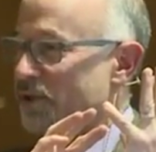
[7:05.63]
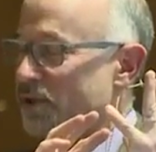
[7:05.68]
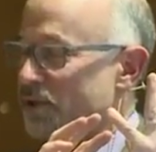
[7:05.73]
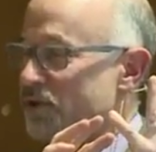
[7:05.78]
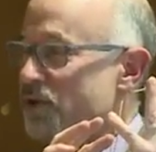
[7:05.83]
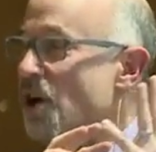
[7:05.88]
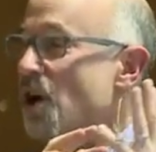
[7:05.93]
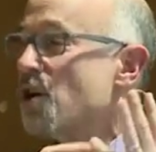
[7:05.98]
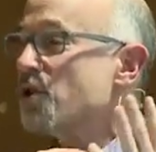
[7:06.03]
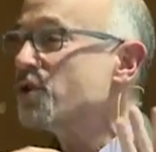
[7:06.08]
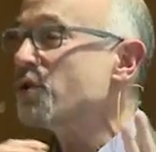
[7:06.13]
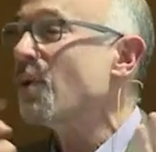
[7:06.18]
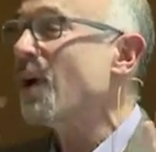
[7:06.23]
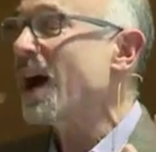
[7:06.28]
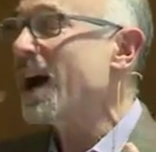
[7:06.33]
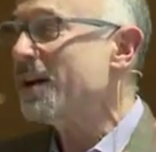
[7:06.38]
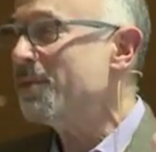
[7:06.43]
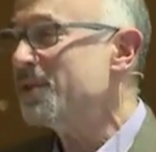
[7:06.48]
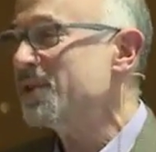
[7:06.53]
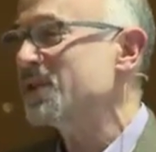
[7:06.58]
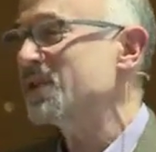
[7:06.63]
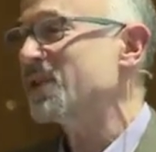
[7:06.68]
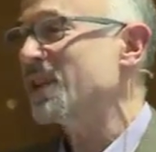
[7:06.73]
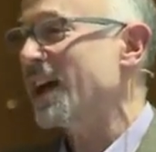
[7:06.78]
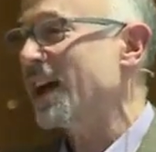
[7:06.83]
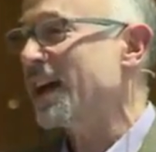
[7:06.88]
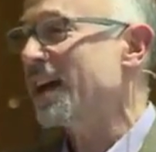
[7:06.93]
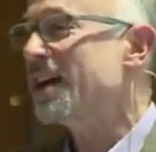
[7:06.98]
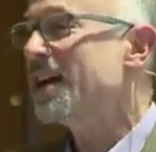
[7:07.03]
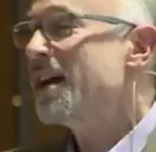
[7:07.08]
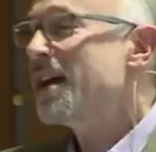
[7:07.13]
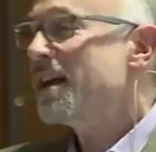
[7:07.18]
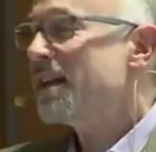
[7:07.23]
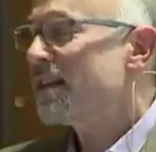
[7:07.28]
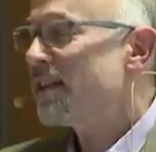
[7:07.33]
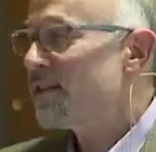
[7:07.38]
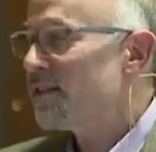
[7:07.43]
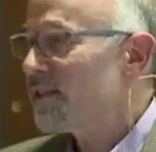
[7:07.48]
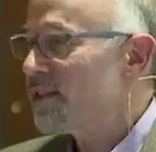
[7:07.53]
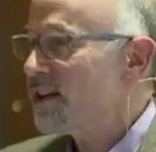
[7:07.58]
news. So I would say
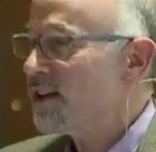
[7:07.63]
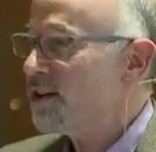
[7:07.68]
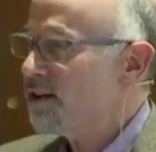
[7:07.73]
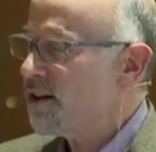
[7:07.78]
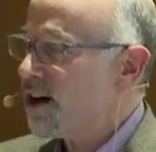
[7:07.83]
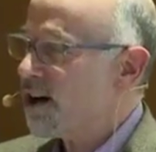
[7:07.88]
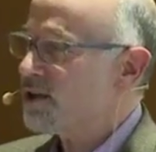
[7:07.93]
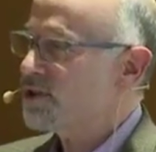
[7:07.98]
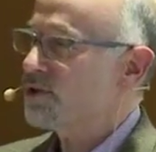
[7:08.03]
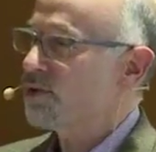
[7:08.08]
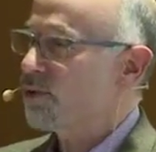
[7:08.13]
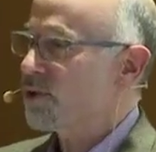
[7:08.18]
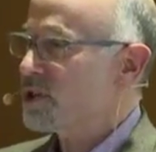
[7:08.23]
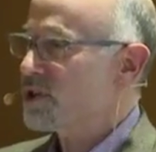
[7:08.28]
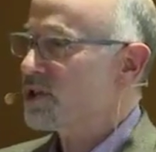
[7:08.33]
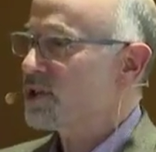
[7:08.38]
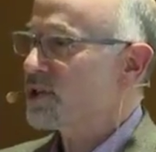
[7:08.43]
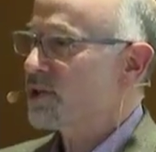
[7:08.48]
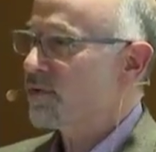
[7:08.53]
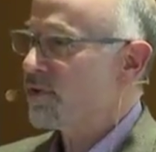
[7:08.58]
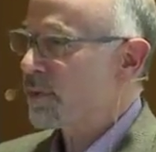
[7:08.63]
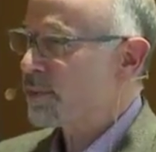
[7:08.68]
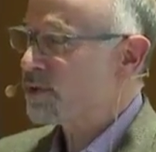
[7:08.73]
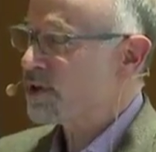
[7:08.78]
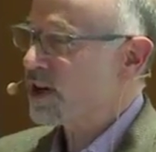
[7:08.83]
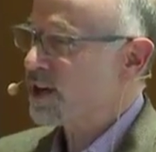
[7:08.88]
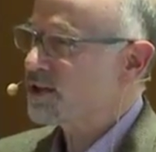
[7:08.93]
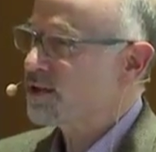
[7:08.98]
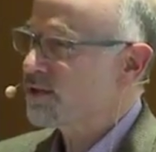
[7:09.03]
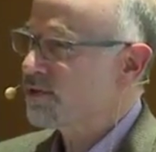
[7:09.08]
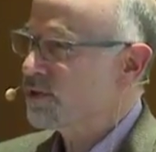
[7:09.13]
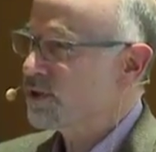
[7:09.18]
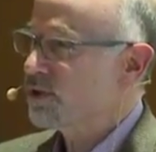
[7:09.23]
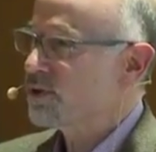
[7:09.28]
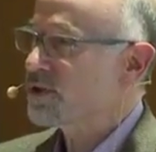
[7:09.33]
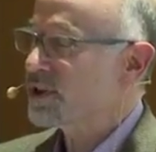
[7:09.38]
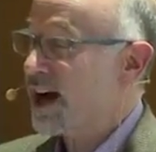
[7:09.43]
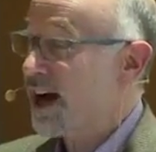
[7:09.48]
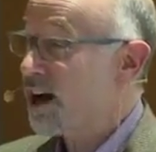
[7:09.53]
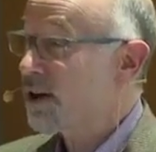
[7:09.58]
that there are sources of objective
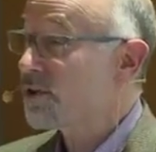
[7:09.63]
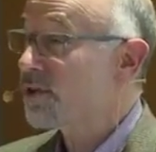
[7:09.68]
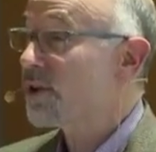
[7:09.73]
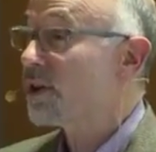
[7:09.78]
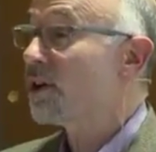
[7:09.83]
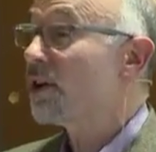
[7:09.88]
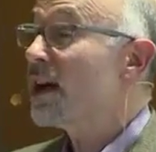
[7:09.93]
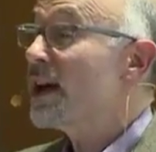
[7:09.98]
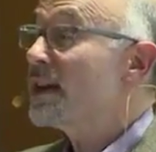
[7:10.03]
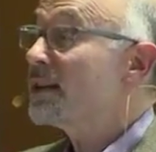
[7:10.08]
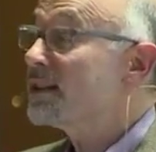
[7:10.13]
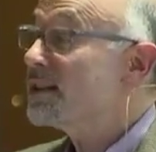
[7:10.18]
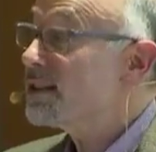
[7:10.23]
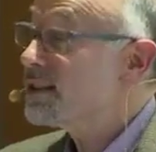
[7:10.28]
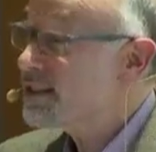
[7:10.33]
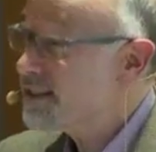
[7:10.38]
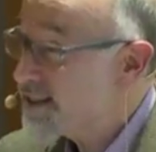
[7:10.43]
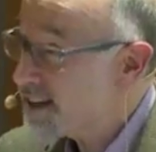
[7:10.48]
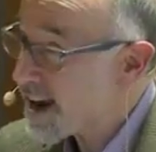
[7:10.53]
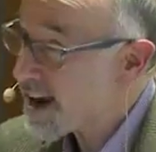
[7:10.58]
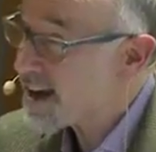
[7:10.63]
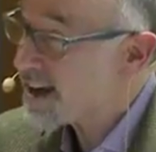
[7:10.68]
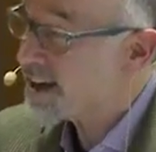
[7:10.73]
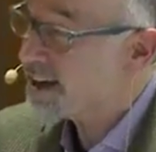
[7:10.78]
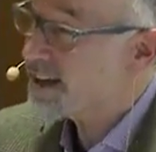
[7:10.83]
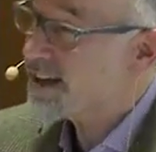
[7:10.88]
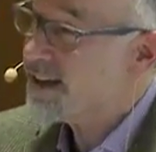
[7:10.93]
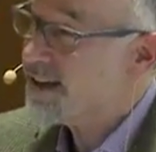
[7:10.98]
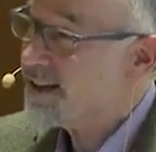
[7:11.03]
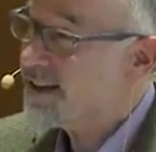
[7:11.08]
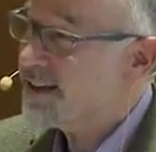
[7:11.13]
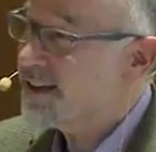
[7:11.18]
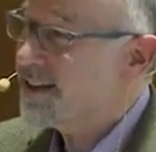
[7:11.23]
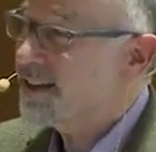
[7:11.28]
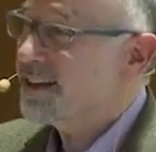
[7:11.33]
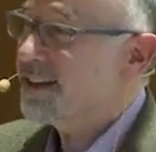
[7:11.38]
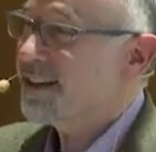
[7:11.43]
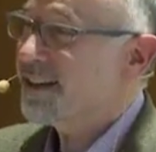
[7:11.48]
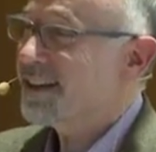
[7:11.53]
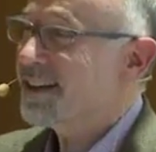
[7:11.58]
news out there. Today,
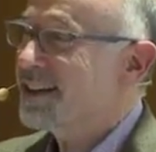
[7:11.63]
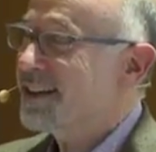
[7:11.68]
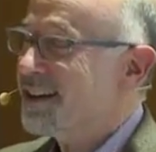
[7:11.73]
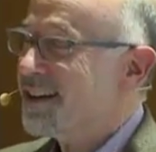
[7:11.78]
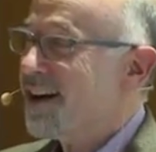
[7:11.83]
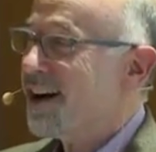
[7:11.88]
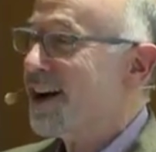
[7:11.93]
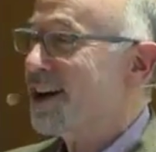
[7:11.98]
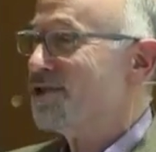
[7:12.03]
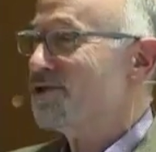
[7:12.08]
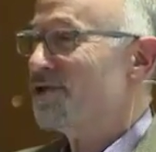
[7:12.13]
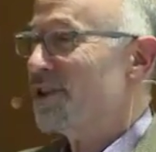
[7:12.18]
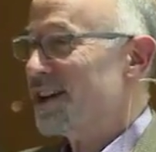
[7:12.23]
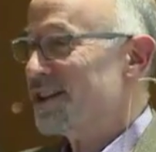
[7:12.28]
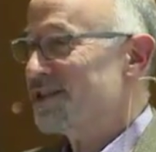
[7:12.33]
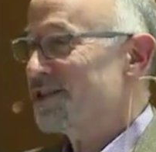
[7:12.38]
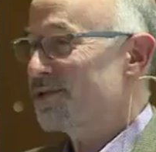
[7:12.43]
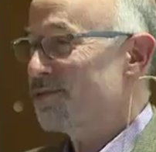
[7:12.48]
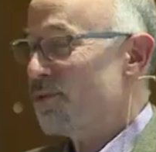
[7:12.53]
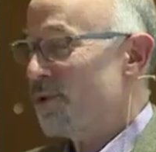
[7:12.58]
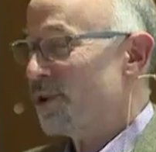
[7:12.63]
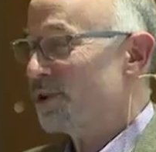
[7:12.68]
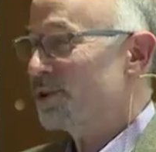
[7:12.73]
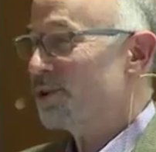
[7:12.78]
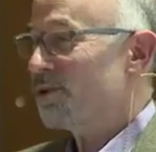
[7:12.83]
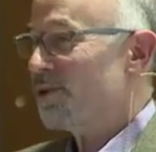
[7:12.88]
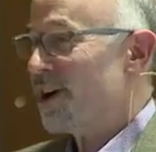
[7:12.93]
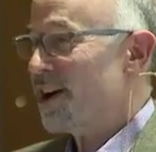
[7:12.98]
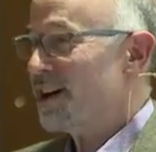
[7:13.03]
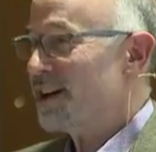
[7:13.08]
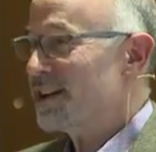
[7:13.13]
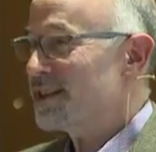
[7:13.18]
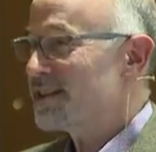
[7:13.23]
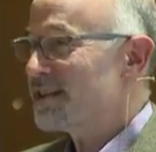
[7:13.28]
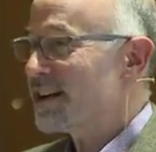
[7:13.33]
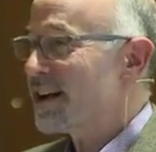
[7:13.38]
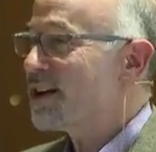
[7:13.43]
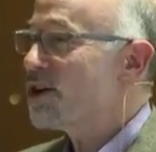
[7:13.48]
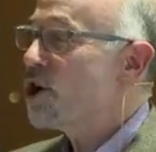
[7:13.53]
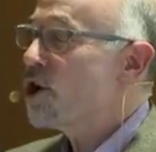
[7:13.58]
in contrast to Walter Cronkite's
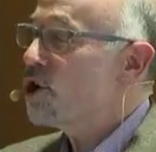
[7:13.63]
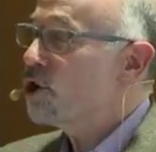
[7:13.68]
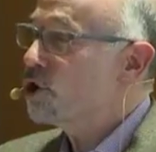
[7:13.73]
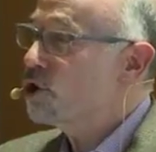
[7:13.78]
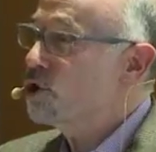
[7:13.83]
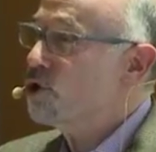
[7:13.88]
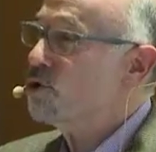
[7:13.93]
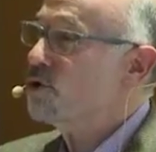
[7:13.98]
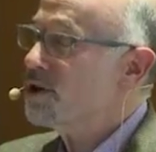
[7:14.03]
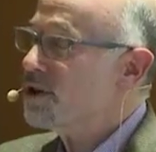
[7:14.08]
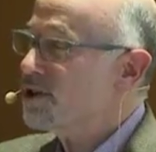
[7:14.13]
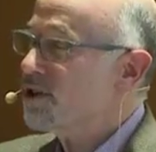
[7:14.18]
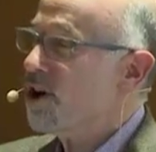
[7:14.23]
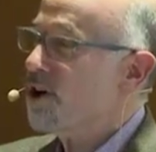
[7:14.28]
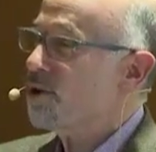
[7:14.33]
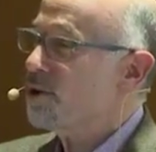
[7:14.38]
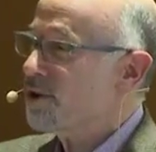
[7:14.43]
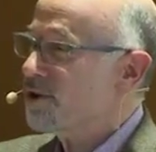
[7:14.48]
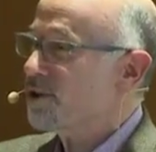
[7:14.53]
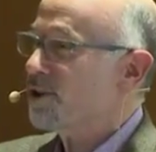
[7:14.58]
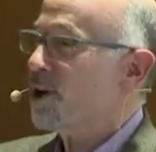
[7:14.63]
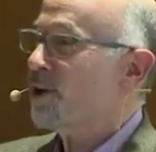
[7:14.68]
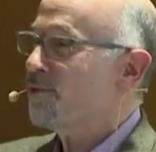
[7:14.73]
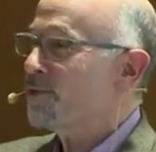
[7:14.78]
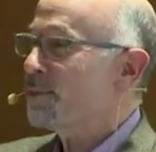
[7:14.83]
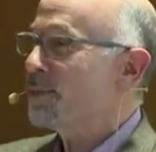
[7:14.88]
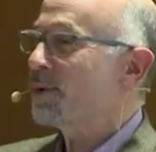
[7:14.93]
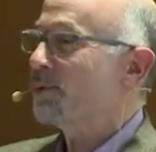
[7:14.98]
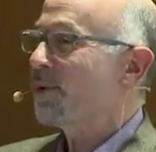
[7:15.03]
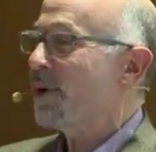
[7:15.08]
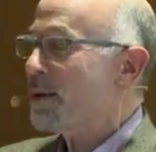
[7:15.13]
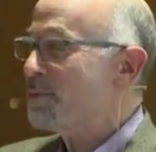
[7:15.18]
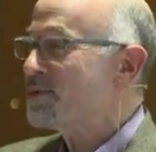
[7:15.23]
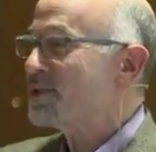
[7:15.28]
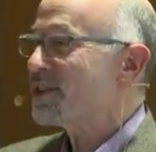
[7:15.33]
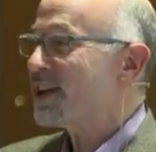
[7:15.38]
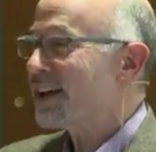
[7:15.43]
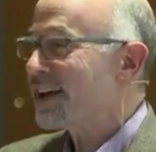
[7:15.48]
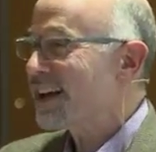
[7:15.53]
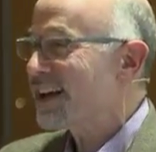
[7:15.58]
day, you can go to the government
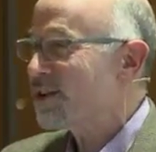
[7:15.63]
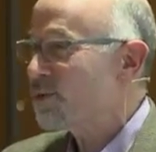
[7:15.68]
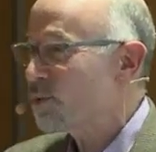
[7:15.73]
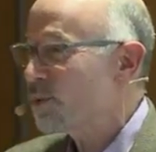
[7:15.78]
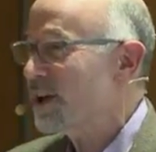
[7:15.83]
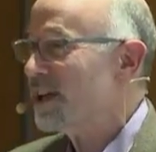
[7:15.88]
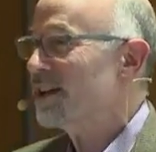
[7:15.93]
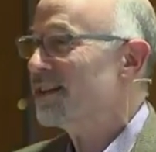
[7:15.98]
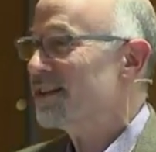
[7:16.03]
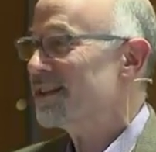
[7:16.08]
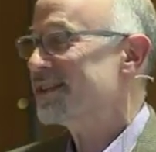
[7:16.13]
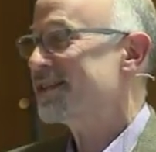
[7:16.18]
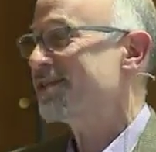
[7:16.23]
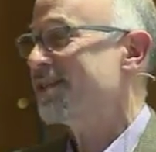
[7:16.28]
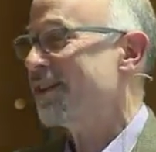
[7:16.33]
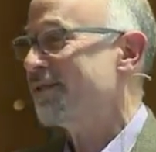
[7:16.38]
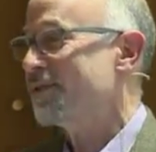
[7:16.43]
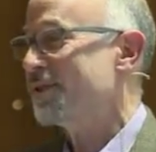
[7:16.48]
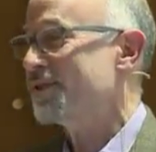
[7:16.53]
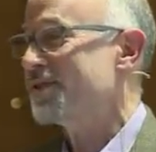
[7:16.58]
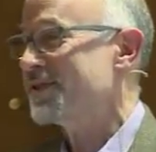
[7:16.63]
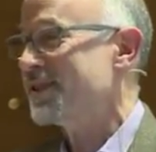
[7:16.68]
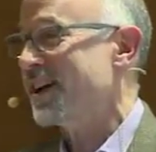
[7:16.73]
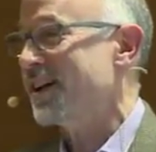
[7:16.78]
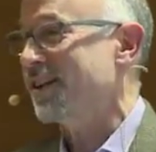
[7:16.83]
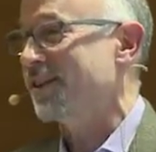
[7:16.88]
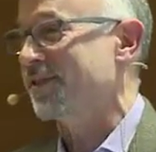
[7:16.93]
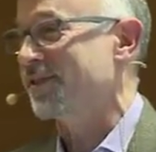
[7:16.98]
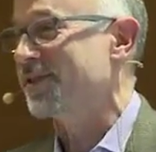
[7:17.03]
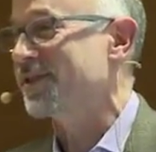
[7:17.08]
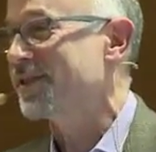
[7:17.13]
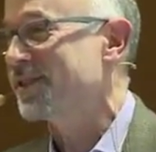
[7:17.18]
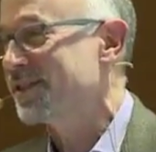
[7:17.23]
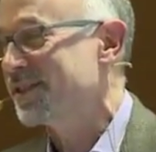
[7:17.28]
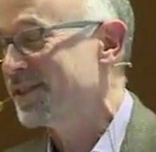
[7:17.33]
website and read the stuff yourself,